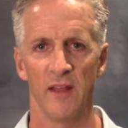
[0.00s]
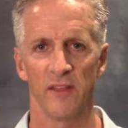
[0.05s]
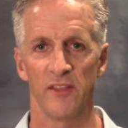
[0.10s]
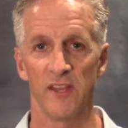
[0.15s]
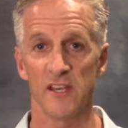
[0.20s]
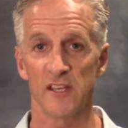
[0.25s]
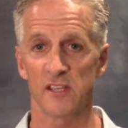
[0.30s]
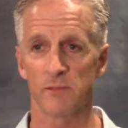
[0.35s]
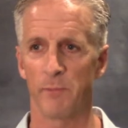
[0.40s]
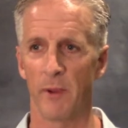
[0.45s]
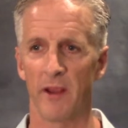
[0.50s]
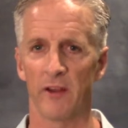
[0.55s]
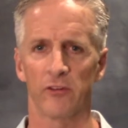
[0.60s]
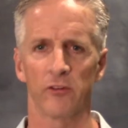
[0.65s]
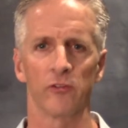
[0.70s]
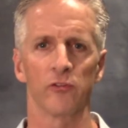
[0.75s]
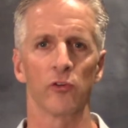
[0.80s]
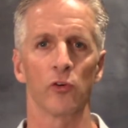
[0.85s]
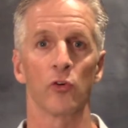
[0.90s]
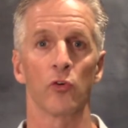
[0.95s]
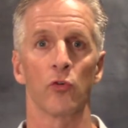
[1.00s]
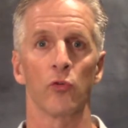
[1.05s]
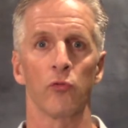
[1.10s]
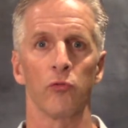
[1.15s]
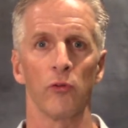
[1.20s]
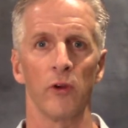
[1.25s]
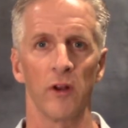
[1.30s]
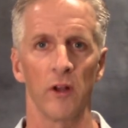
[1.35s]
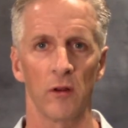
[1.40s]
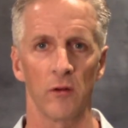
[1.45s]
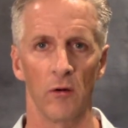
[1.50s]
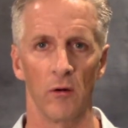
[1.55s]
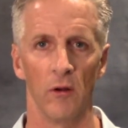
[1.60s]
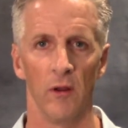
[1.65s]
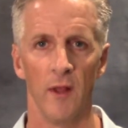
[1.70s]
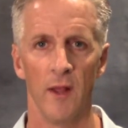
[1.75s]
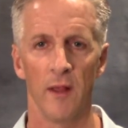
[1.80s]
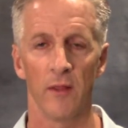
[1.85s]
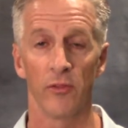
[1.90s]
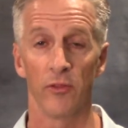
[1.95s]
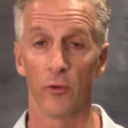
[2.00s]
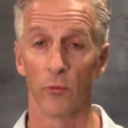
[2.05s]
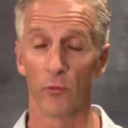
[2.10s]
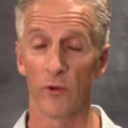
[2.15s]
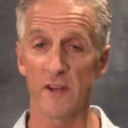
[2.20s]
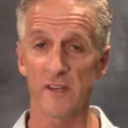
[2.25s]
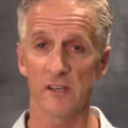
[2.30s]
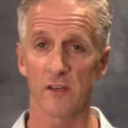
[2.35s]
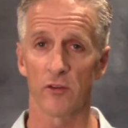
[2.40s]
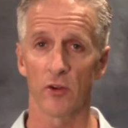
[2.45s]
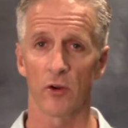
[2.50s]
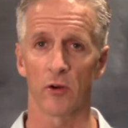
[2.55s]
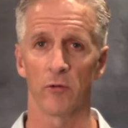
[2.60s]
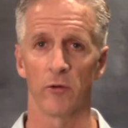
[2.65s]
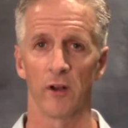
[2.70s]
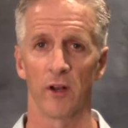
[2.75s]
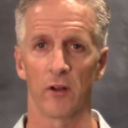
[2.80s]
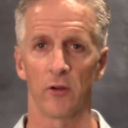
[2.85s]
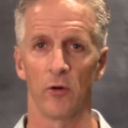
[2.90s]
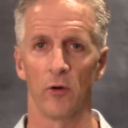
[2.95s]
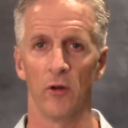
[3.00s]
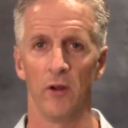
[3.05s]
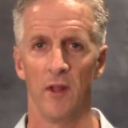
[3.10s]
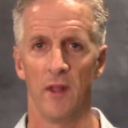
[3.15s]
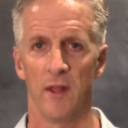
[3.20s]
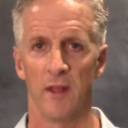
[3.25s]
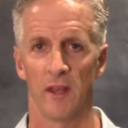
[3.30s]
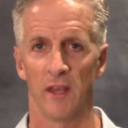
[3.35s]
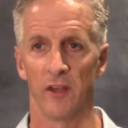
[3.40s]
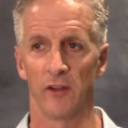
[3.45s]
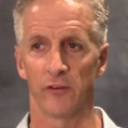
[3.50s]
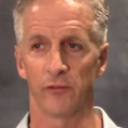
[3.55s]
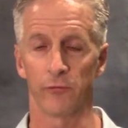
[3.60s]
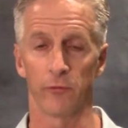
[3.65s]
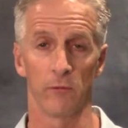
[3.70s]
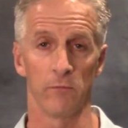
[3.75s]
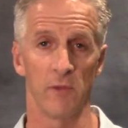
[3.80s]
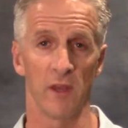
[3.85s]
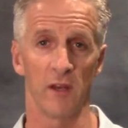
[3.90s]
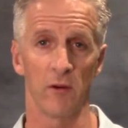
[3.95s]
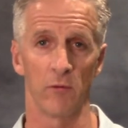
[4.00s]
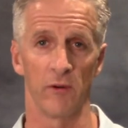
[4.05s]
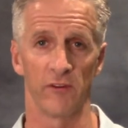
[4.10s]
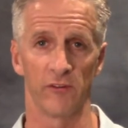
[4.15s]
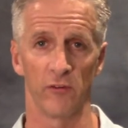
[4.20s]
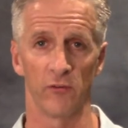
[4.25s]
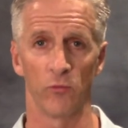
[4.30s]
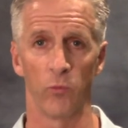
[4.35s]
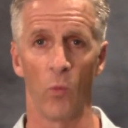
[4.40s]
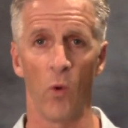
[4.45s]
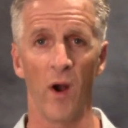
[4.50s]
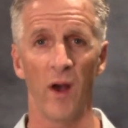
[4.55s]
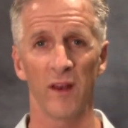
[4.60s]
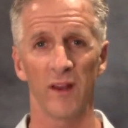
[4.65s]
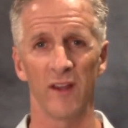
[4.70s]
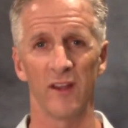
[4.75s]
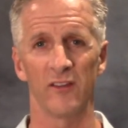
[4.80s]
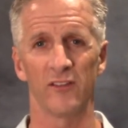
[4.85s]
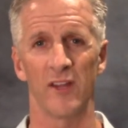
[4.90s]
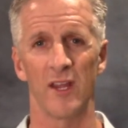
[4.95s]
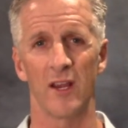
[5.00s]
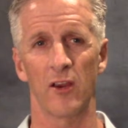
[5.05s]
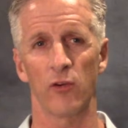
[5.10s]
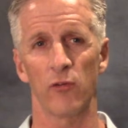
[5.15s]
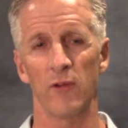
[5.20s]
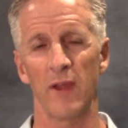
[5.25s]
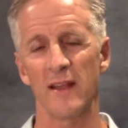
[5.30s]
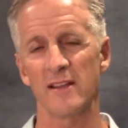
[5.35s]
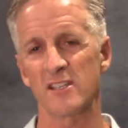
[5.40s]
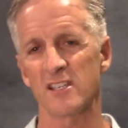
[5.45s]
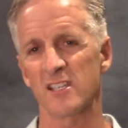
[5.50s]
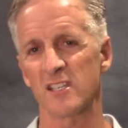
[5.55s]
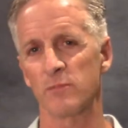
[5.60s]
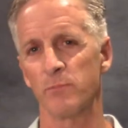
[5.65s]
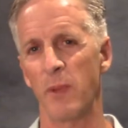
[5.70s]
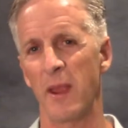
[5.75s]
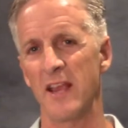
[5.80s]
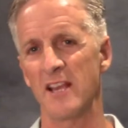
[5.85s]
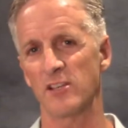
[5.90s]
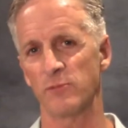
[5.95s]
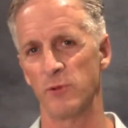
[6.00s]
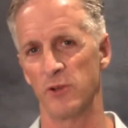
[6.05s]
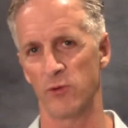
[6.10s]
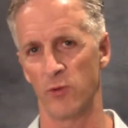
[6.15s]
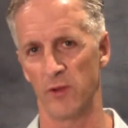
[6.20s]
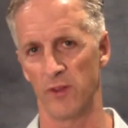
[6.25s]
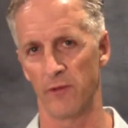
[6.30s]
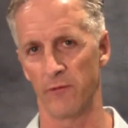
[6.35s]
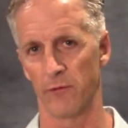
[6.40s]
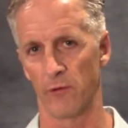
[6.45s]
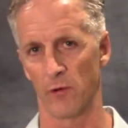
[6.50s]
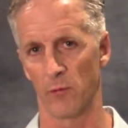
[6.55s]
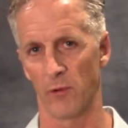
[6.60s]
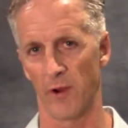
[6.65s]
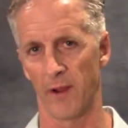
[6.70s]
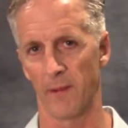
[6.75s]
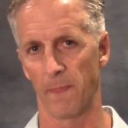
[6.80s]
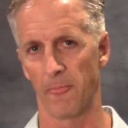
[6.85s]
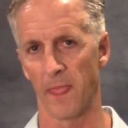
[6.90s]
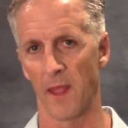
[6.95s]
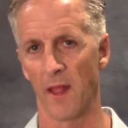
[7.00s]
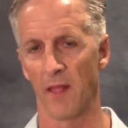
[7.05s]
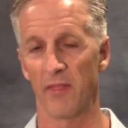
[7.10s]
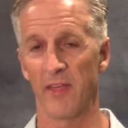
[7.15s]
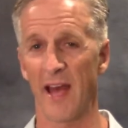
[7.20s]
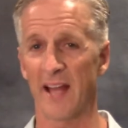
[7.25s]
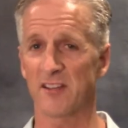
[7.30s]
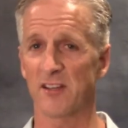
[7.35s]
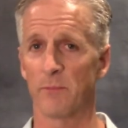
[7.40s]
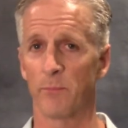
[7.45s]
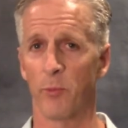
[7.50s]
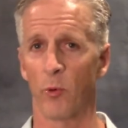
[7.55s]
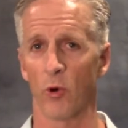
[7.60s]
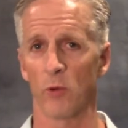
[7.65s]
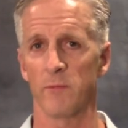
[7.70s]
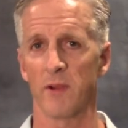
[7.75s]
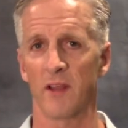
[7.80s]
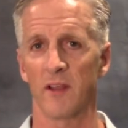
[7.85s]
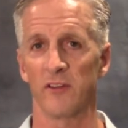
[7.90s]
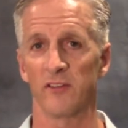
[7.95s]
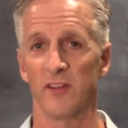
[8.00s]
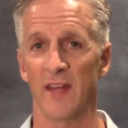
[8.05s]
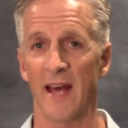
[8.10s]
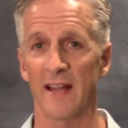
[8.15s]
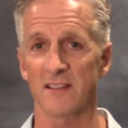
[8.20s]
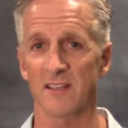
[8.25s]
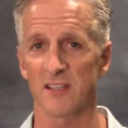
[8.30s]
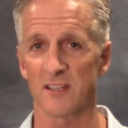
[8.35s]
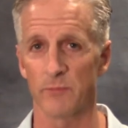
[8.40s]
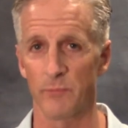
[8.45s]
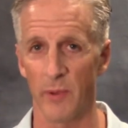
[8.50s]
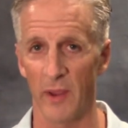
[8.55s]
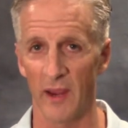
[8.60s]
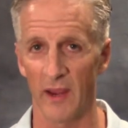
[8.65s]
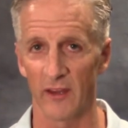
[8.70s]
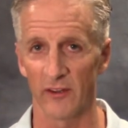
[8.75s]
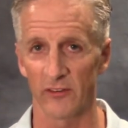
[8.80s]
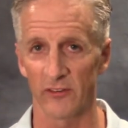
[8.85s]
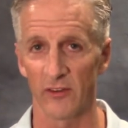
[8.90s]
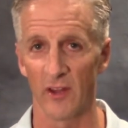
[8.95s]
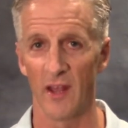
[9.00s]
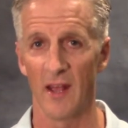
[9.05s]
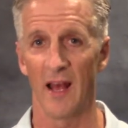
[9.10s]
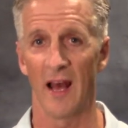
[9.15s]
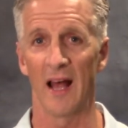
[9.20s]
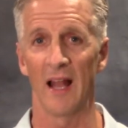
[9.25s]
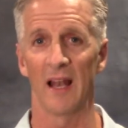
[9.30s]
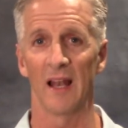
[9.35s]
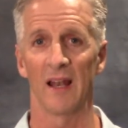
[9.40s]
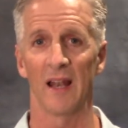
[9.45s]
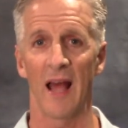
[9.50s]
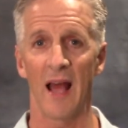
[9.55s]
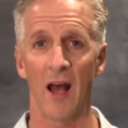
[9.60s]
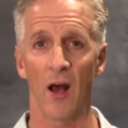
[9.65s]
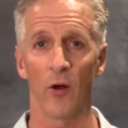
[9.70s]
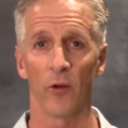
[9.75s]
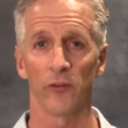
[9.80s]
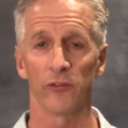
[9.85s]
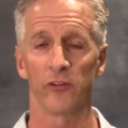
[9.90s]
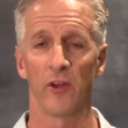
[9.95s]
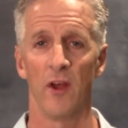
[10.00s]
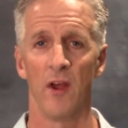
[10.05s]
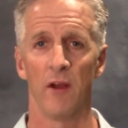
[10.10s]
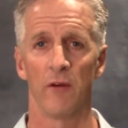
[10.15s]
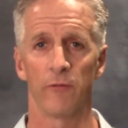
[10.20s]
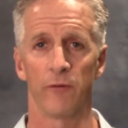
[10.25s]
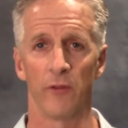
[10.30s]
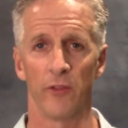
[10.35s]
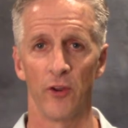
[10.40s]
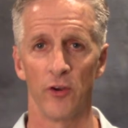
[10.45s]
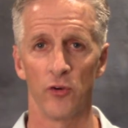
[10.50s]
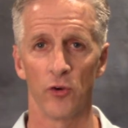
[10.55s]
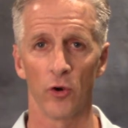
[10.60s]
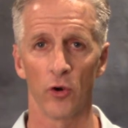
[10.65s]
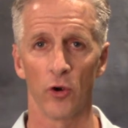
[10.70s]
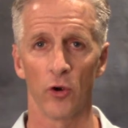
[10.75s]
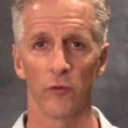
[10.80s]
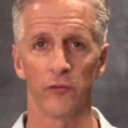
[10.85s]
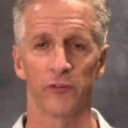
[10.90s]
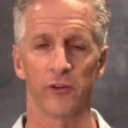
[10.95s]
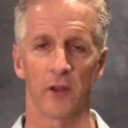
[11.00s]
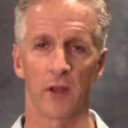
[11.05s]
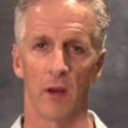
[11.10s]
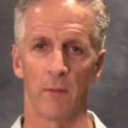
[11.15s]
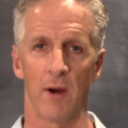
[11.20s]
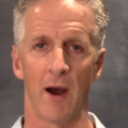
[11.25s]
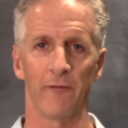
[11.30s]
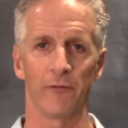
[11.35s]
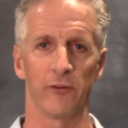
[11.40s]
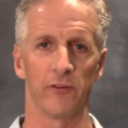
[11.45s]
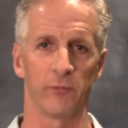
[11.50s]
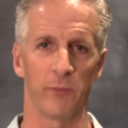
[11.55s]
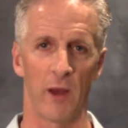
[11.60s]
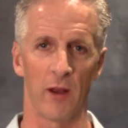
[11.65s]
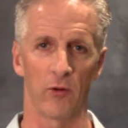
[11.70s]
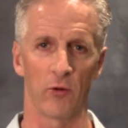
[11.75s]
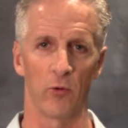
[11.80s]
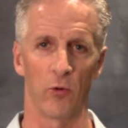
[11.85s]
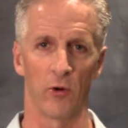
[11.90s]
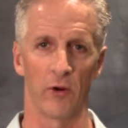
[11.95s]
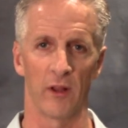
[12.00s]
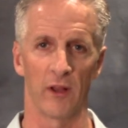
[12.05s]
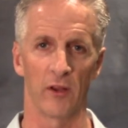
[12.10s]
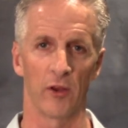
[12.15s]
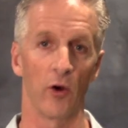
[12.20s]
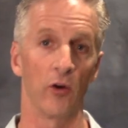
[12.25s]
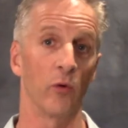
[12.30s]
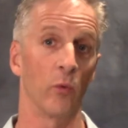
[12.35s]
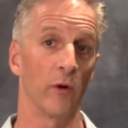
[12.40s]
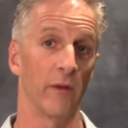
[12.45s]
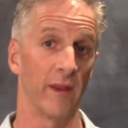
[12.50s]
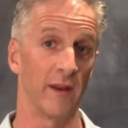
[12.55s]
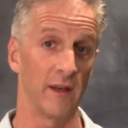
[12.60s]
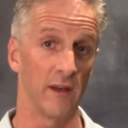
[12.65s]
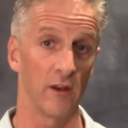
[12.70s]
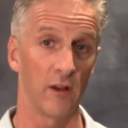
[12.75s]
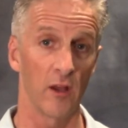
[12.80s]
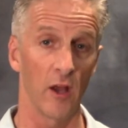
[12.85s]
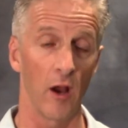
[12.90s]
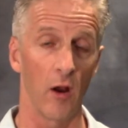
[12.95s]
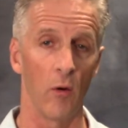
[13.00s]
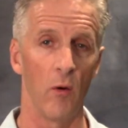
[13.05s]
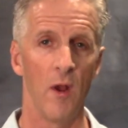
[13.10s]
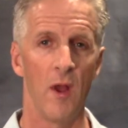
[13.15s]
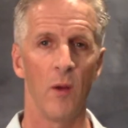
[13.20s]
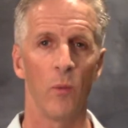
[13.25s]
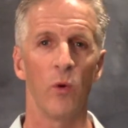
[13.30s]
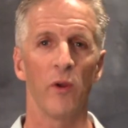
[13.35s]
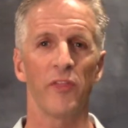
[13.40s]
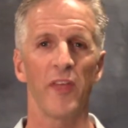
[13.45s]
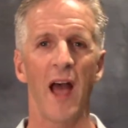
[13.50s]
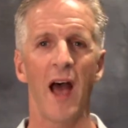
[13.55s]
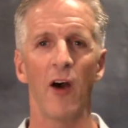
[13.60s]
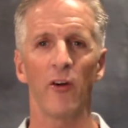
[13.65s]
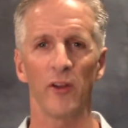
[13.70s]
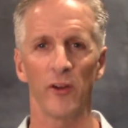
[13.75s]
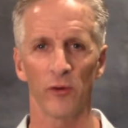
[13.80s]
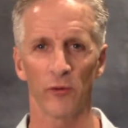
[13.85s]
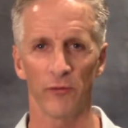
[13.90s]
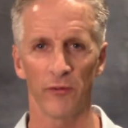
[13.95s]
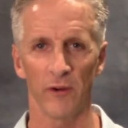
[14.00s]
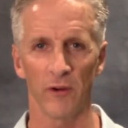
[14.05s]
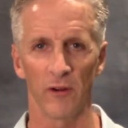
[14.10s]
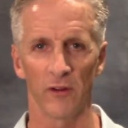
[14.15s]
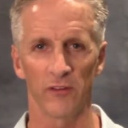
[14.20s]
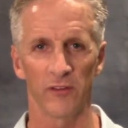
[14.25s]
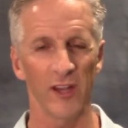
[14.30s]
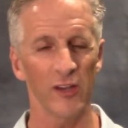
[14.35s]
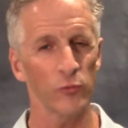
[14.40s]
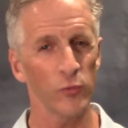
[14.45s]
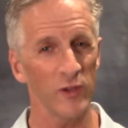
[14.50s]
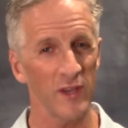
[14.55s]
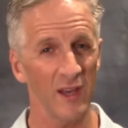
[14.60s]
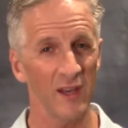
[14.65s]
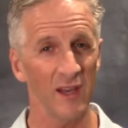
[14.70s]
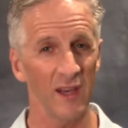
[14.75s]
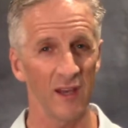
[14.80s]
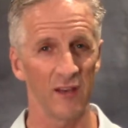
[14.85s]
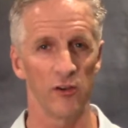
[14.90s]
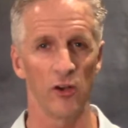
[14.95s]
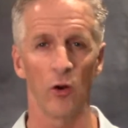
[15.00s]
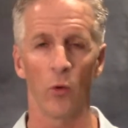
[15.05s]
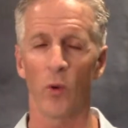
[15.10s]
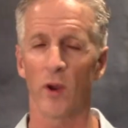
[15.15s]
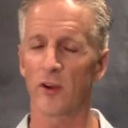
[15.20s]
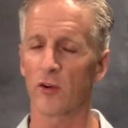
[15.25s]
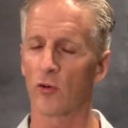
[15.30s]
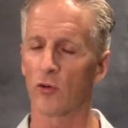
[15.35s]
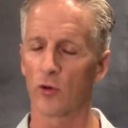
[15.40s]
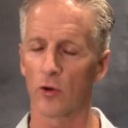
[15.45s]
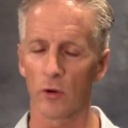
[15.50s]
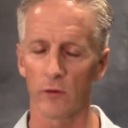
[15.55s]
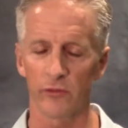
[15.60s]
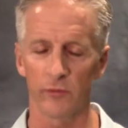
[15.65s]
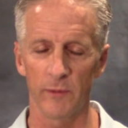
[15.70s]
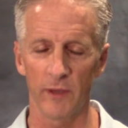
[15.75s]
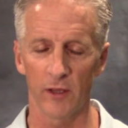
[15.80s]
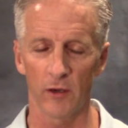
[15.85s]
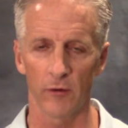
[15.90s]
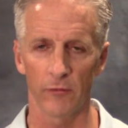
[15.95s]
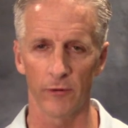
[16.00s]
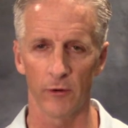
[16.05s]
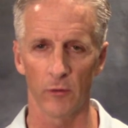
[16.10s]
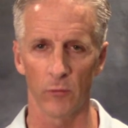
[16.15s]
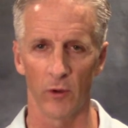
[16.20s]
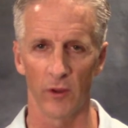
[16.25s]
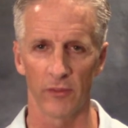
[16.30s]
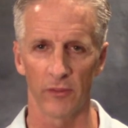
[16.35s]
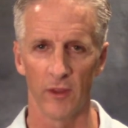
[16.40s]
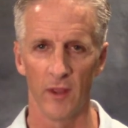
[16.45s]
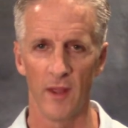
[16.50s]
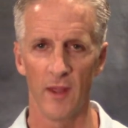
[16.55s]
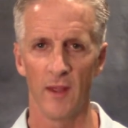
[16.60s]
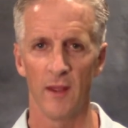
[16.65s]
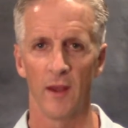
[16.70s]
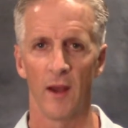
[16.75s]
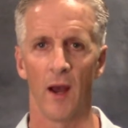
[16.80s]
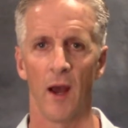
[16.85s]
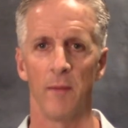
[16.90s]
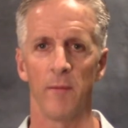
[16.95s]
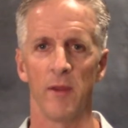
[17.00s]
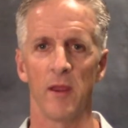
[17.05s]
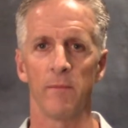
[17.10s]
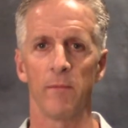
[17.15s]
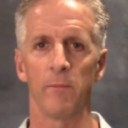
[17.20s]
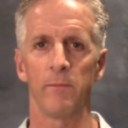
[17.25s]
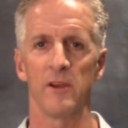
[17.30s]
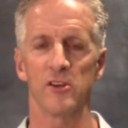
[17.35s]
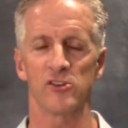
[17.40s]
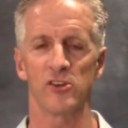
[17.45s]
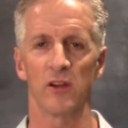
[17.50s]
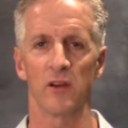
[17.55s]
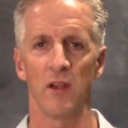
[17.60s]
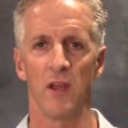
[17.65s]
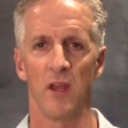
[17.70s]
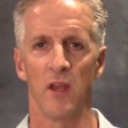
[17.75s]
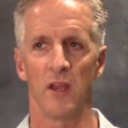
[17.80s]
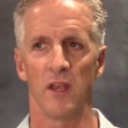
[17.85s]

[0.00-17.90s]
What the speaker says: These spacers are critical. The reason they're critical is for many reasons. One is they create space between the vertebrae. That's important because that space allows for the nerves to come off the spinal cord and go to where they need to go without interference. That's what you need. You don't want your nerves to be interfered with. Imbibition,